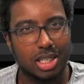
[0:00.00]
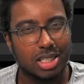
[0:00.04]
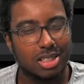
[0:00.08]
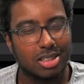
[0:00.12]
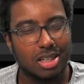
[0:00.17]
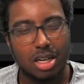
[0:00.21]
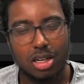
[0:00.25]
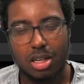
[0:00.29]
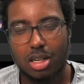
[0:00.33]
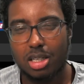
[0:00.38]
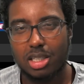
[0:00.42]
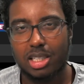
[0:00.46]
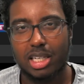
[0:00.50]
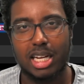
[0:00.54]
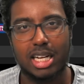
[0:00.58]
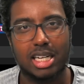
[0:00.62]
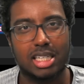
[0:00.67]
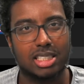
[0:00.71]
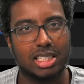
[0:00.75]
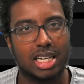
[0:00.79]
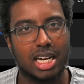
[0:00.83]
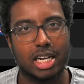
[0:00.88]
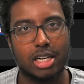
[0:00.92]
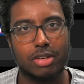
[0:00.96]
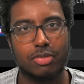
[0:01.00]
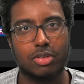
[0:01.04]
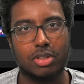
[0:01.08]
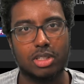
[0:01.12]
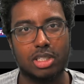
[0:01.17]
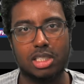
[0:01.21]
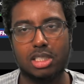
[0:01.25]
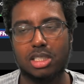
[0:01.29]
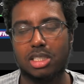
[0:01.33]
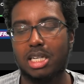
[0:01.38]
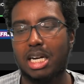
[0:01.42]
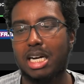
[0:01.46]
I can't get excited for
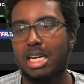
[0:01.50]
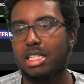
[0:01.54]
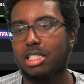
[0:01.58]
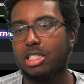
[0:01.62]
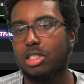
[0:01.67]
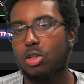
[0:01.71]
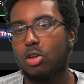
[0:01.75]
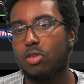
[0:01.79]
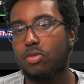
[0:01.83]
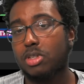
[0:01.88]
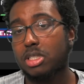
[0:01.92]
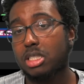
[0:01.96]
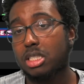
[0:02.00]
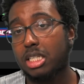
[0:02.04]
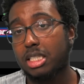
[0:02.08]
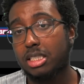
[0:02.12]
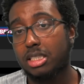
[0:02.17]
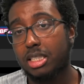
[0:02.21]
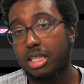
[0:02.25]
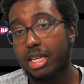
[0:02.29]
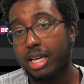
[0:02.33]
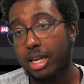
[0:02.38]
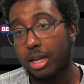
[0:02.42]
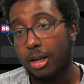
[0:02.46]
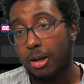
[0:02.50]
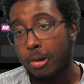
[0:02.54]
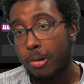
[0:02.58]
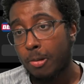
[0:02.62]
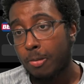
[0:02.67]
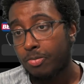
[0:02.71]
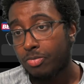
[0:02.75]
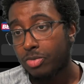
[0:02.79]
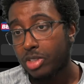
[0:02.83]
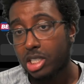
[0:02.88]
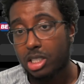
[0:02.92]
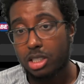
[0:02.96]
these guys. And obviously today,
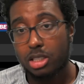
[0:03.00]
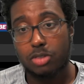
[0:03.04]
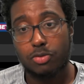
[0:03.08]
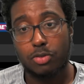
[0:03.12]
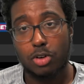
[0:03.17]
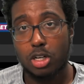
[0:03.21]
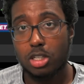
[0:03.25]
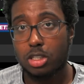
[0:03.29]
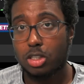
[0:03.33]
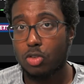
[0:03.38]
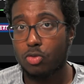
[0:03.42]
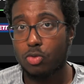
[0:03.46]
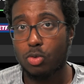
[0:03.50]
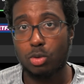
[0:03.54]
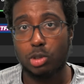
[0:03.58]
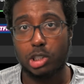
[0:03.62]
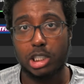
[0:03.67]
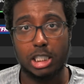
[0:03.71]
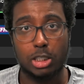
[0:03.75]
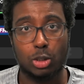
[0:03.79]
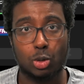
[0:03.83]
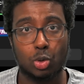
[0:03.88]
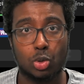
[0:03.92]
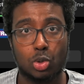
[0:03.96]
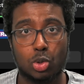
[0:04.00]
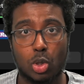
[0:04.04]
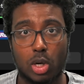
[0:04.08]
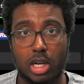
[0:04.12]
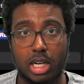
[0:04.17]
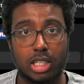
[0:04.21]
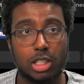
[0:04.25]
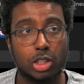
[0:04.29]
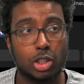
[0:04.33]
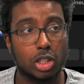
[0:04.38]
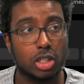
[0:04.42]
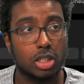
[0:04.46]
first of all, Jesus got
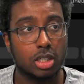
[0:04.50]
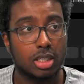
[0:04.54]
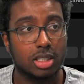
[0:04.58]
injured.